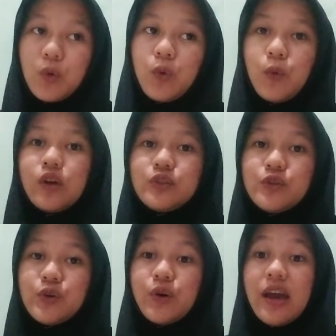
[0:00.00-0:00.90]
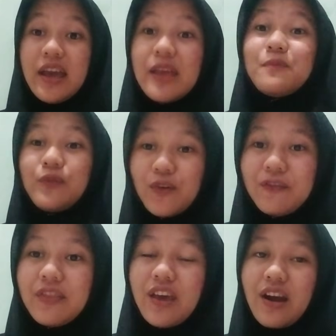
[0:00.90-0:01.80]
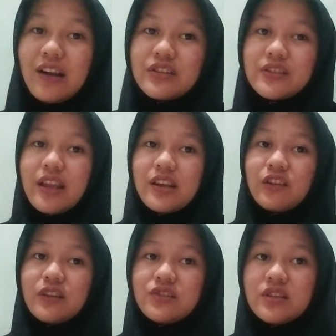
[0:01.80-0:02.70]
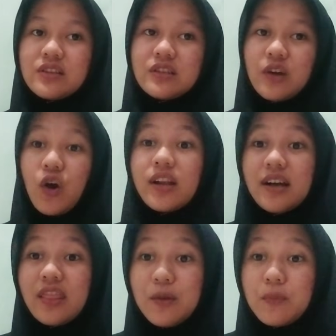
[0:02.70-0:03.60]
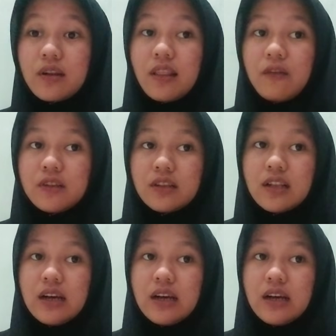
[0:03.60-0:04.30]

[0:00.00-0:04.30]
who want to improve their understanding research on a deeper level.